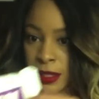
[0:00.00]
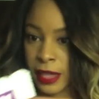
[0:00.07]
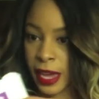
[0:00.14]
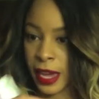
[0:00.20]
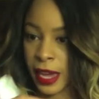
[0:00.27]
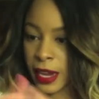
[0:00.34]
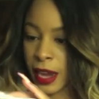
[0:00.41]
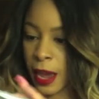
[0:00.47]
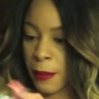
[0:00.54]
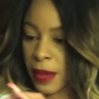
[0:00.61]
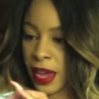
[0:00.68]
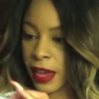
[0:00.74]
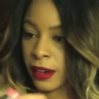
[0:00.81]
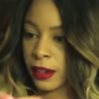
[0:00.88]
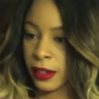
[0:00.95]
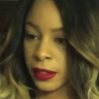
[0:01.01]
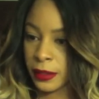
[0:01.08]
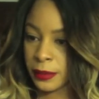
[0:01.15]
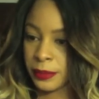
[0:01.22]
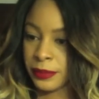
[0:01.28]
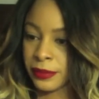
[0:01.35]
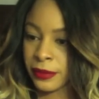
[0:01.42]
that I'm at.
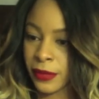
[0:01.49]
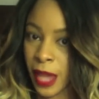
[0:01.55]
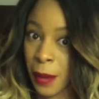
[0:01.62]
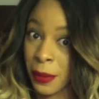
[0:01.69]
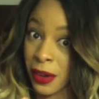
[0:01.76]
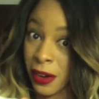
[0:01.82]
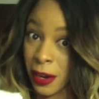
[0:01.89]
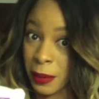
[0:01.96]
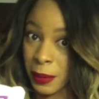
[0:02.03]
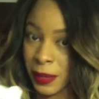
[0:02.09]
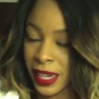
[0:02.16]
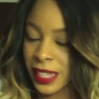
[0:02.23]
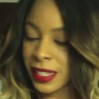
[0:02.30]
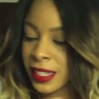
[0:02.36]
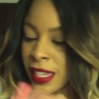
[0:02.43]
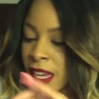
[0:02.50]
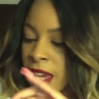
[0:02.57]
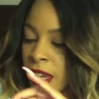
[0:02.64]
Um, I'm on an Army base.